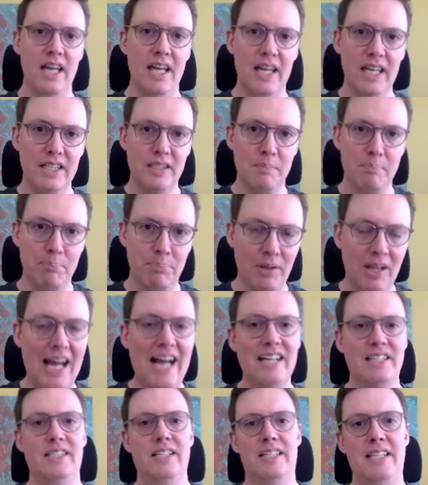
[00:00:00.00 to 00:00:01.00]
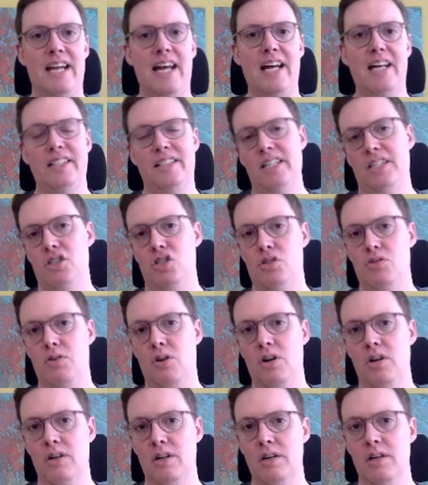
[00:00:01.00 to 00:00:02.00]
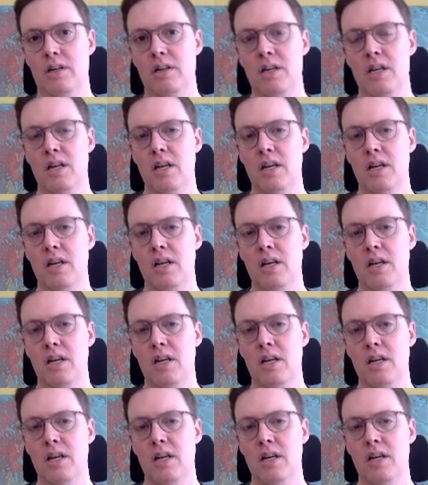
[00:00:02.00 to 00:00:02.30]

It's black's attack that's stronger.